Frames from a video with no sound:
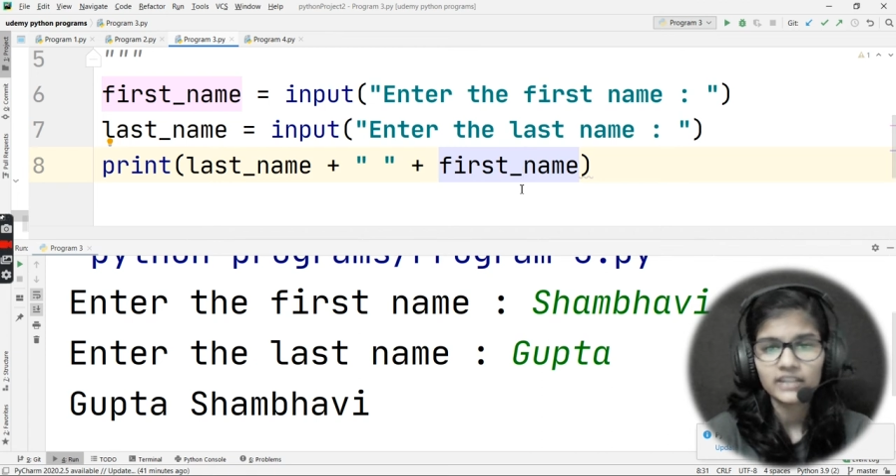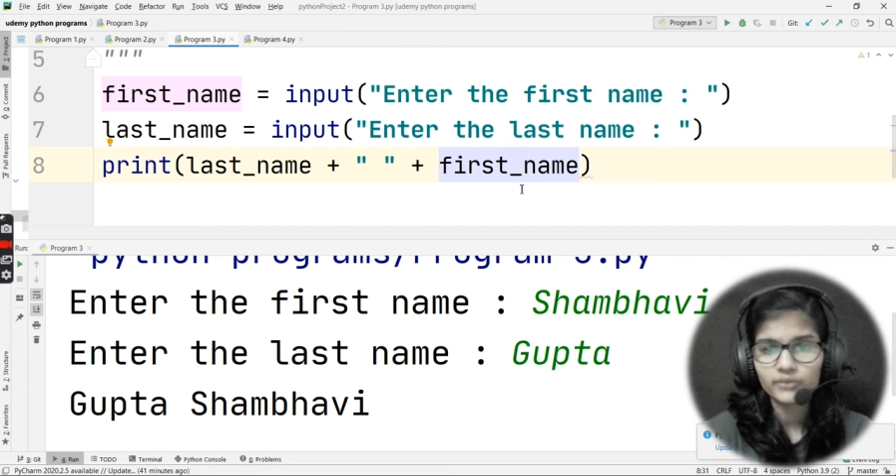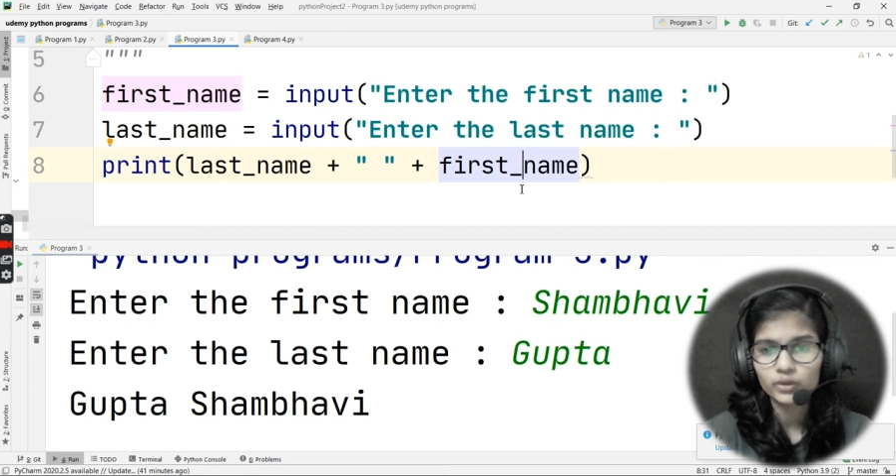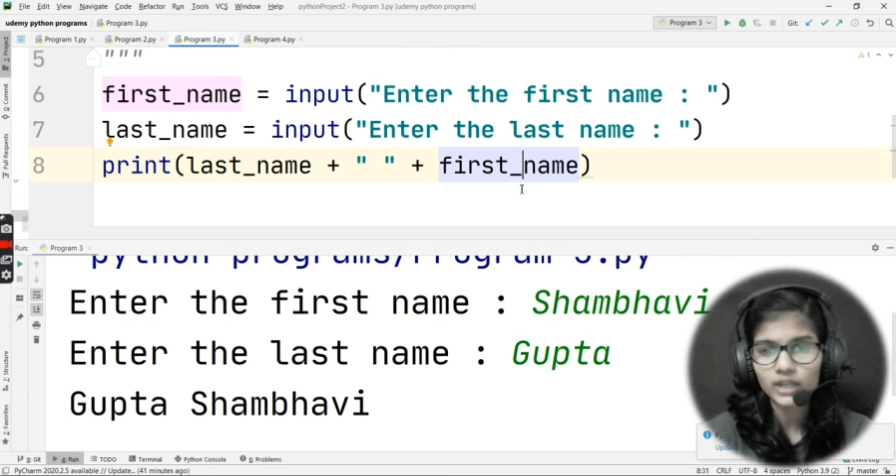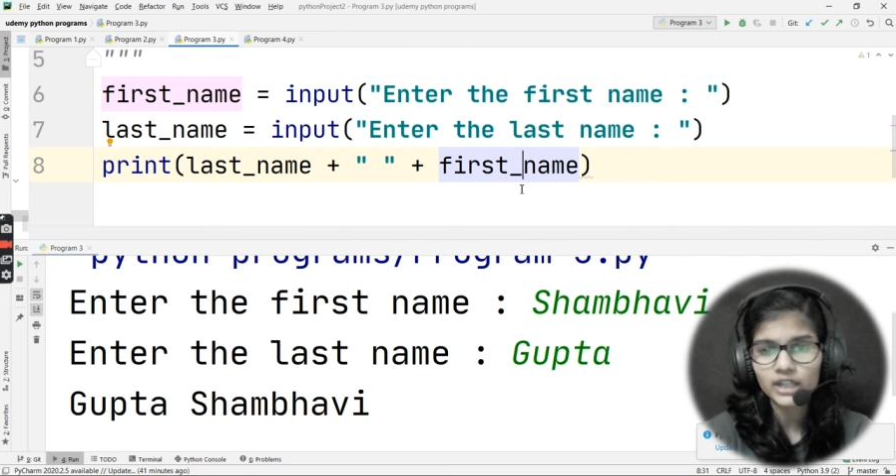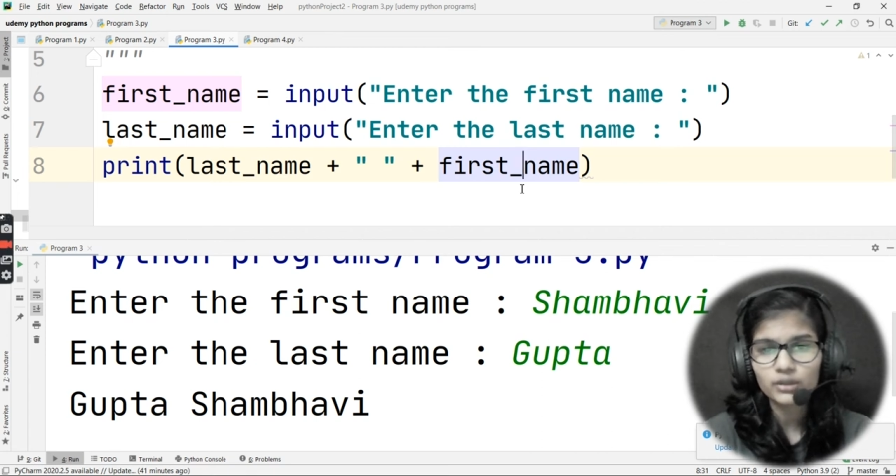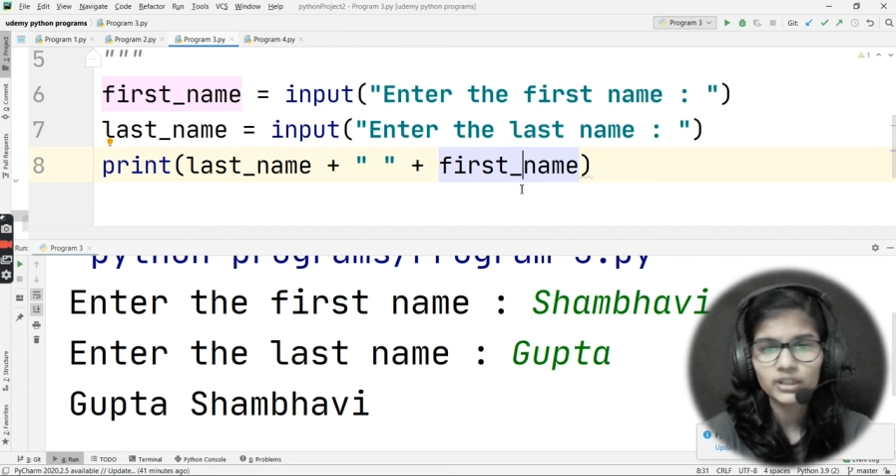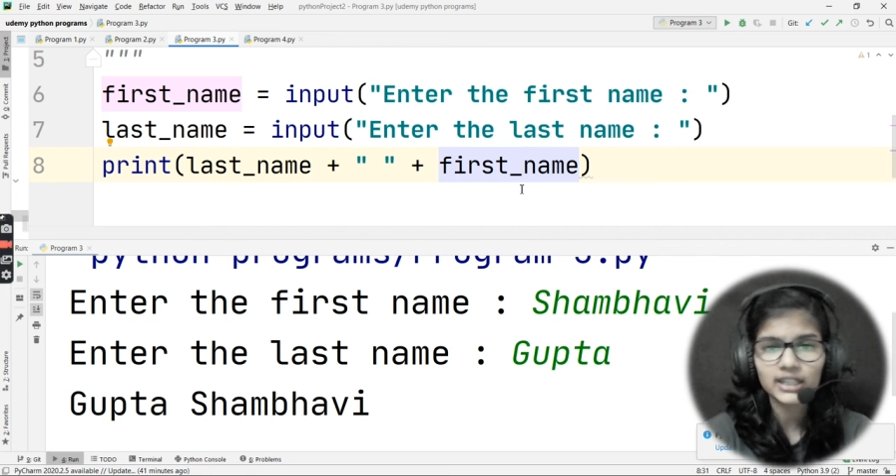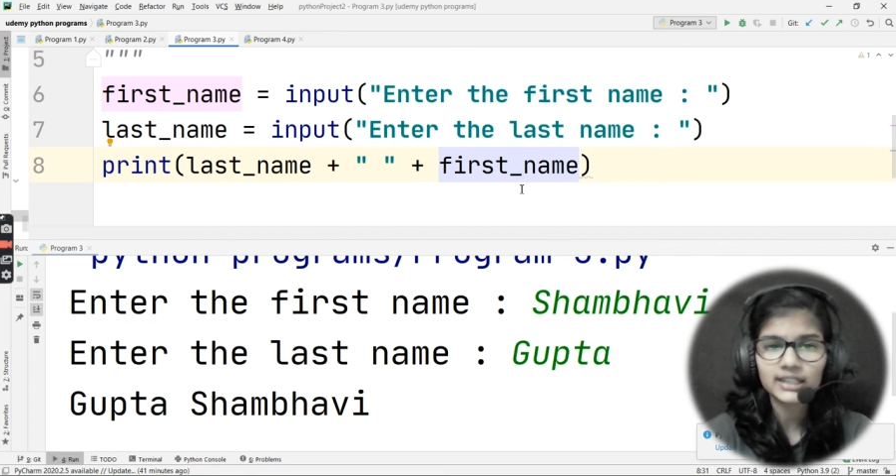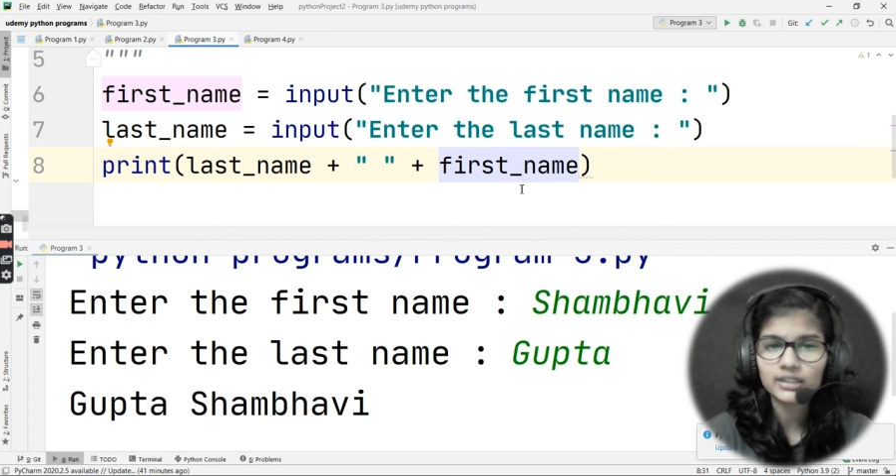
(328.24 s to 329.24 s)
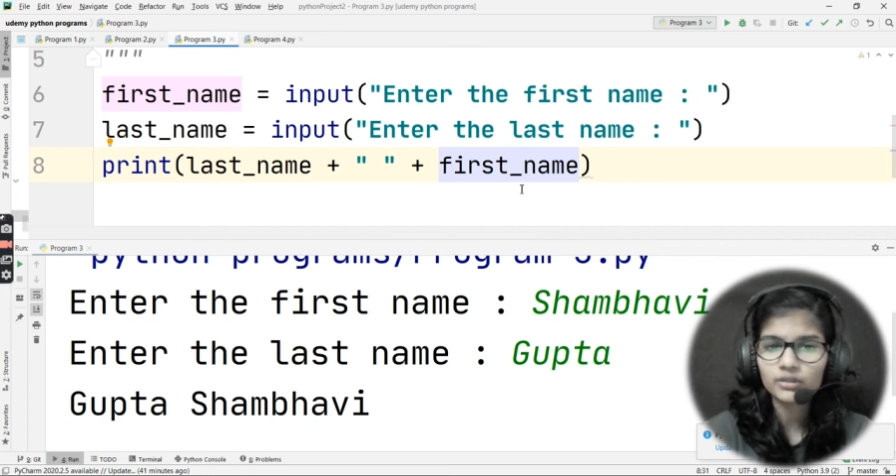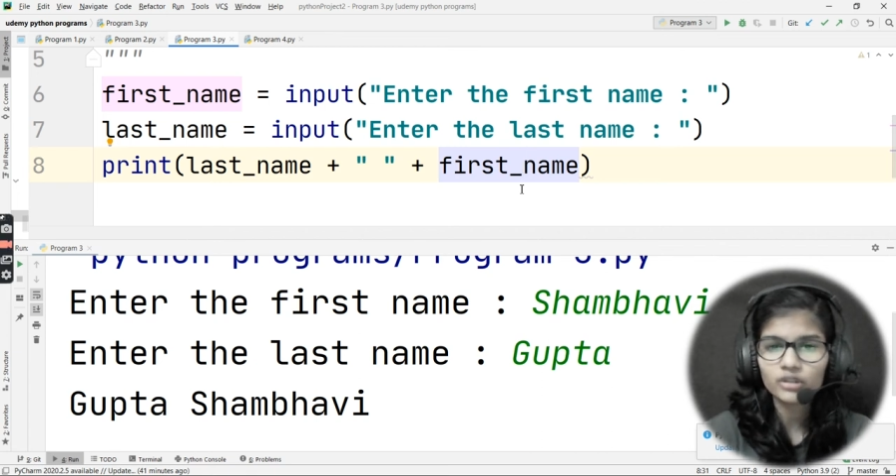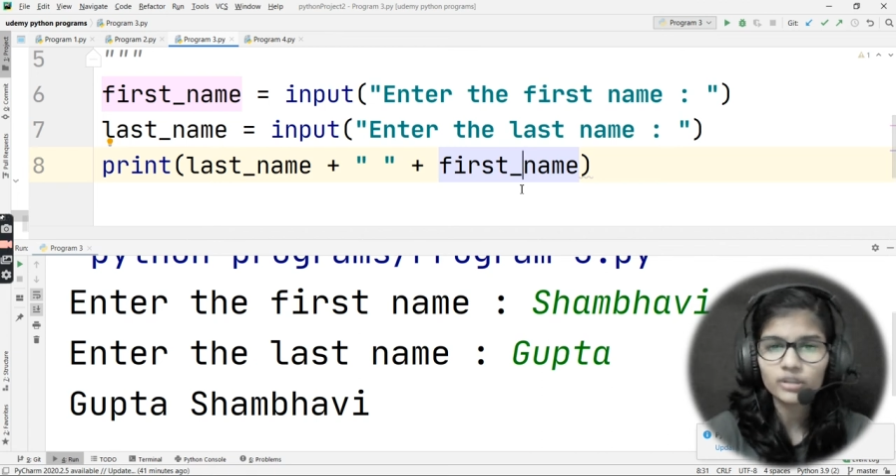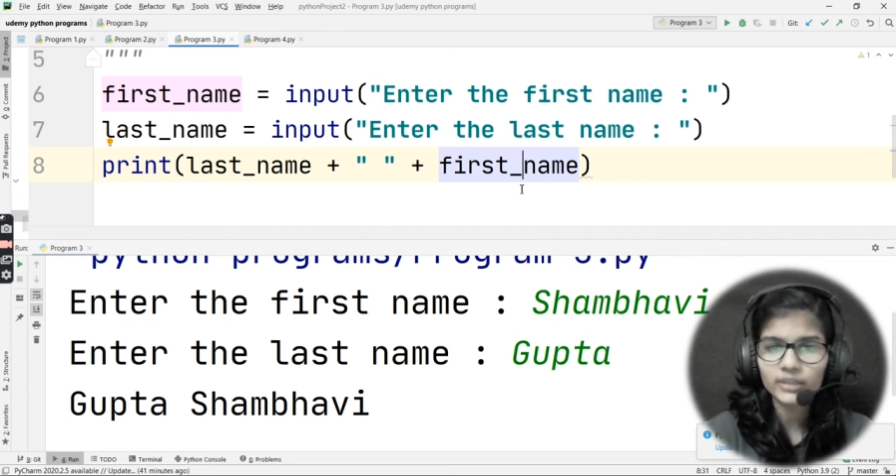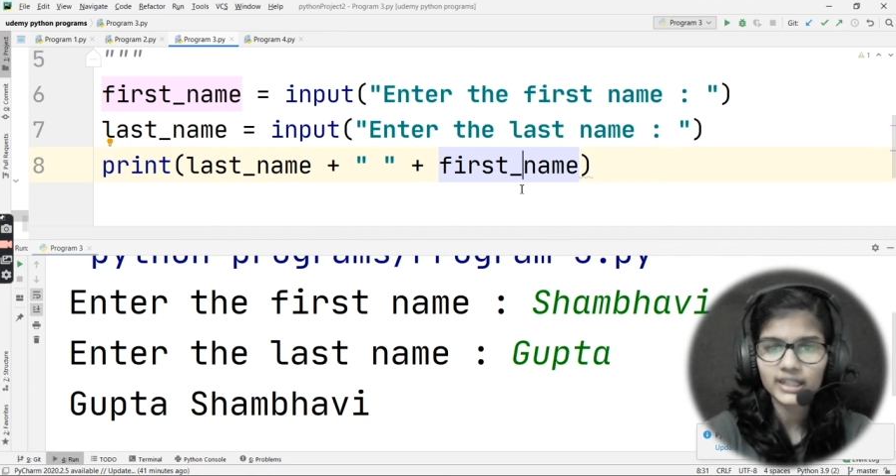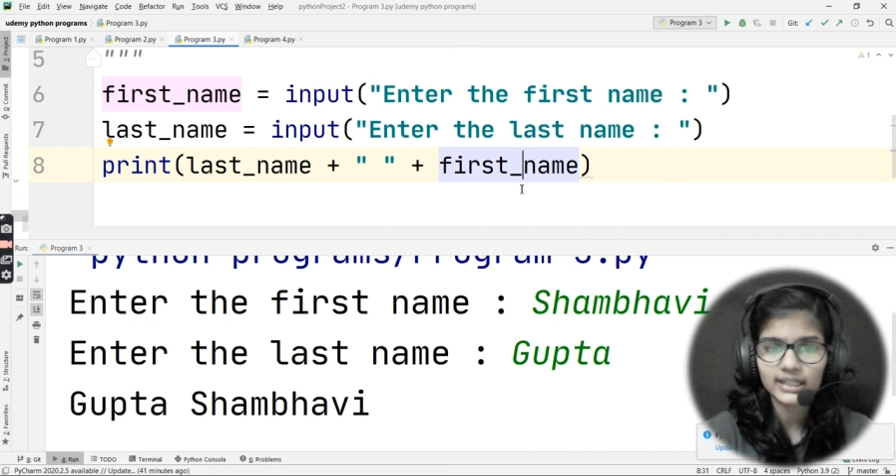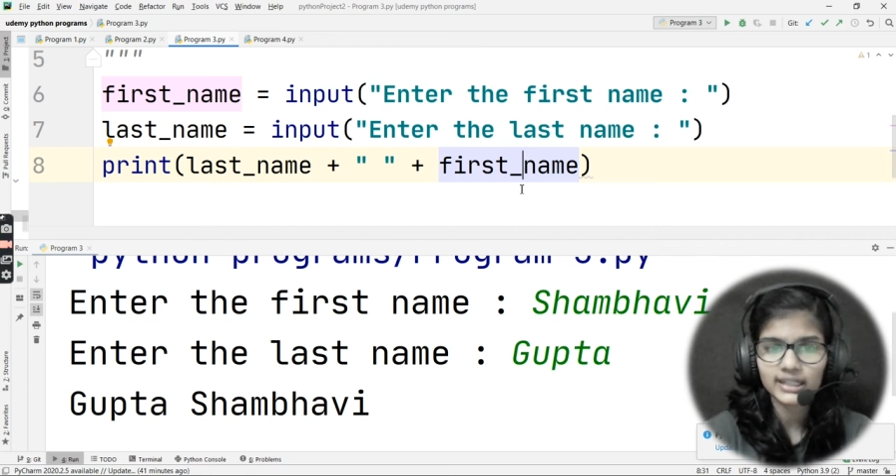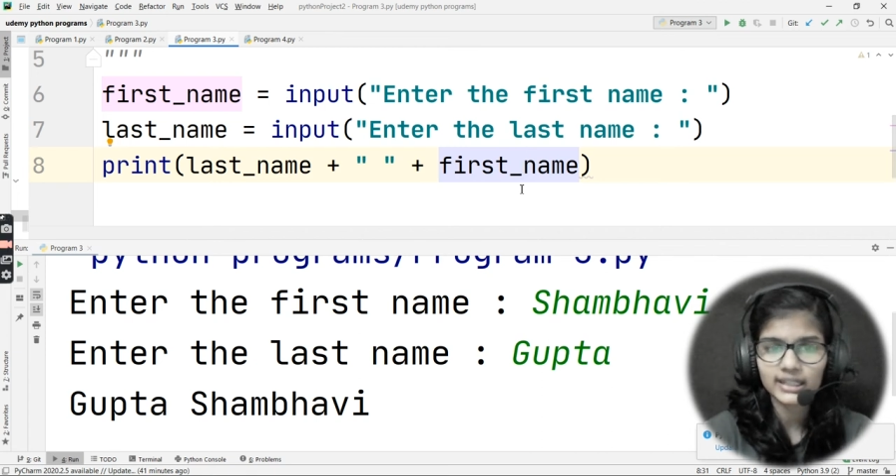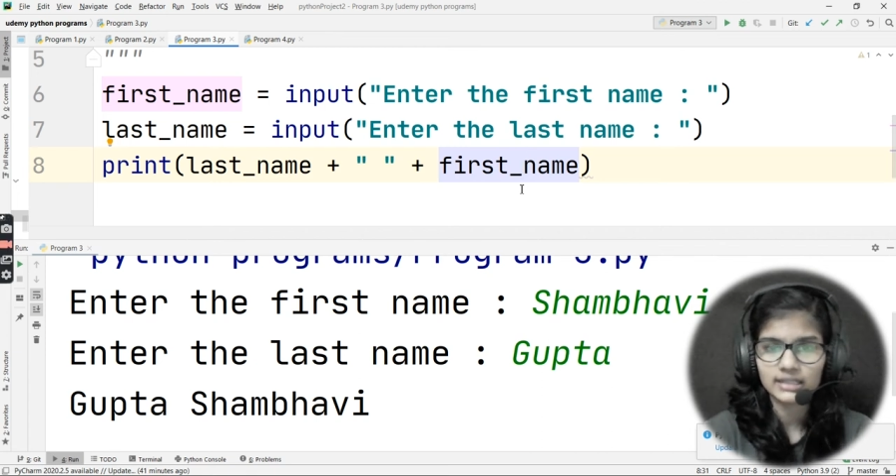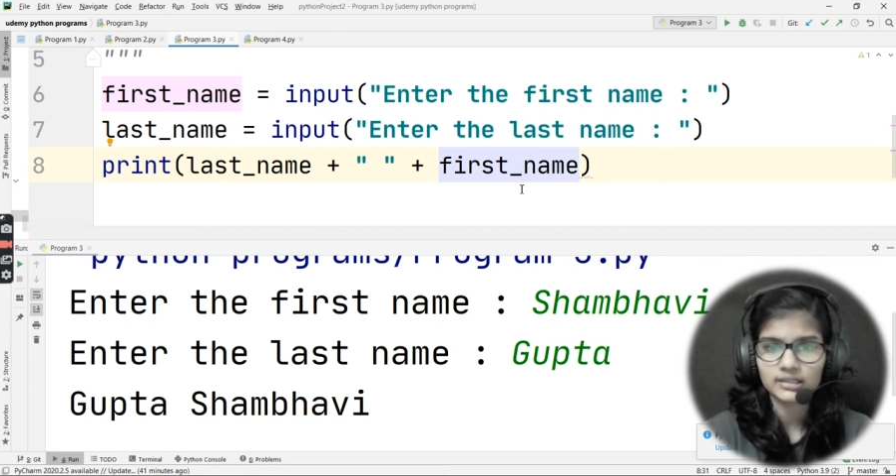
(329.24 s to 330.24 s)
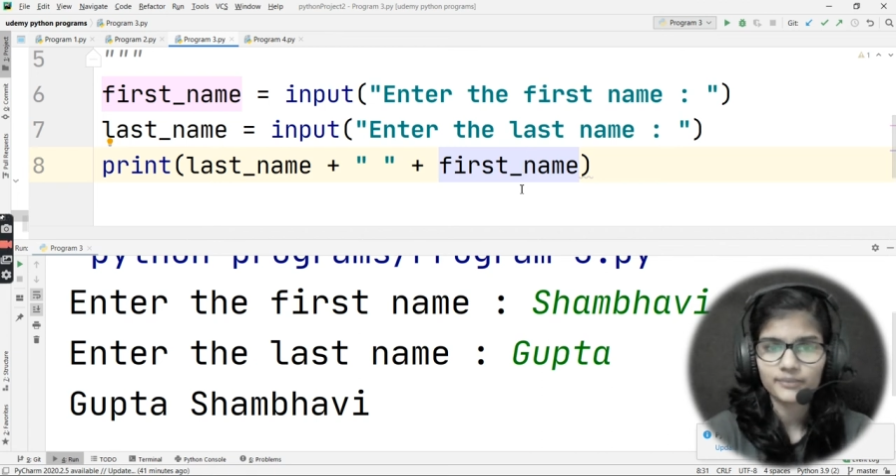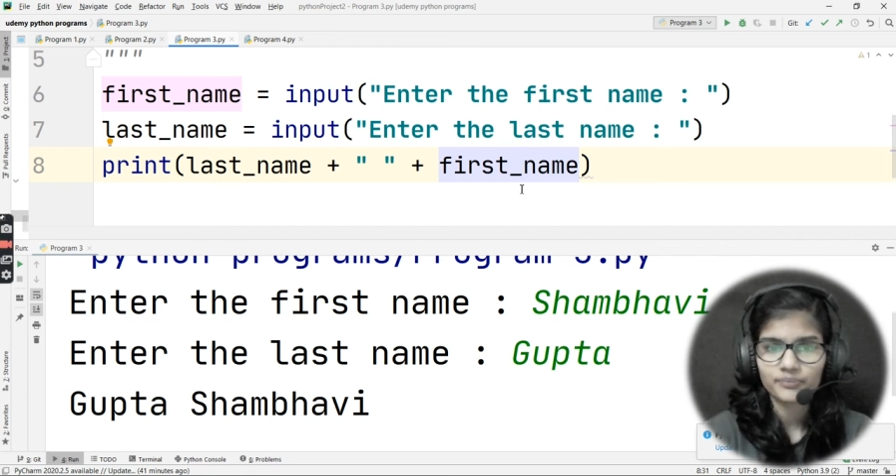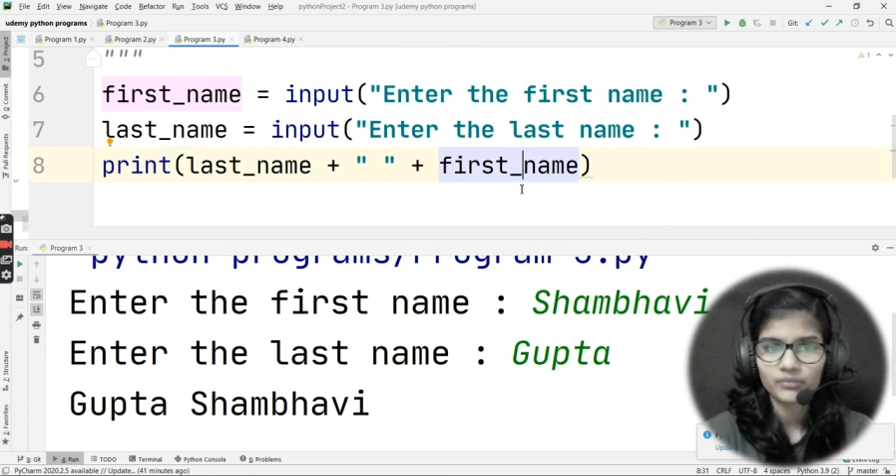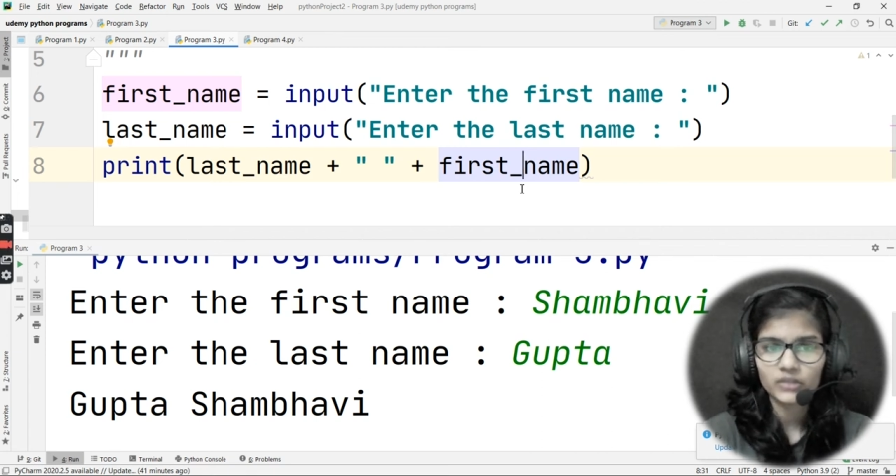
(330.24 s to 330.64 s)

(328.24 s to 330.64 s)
If you are doing that, then you'll not be getting the answer.